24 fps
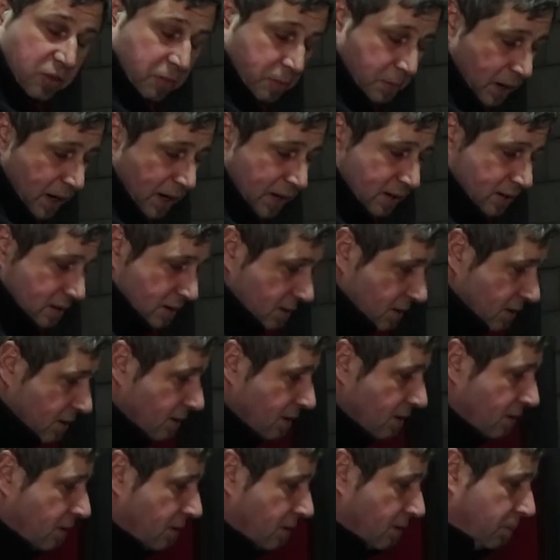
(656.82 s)
Spider
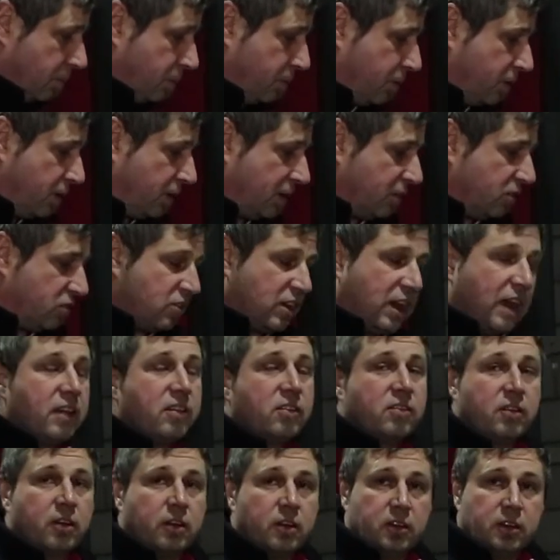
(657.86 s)
putting
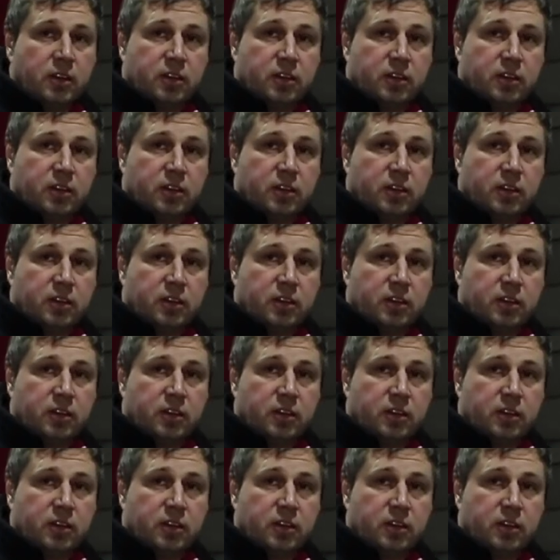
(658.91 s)
chains on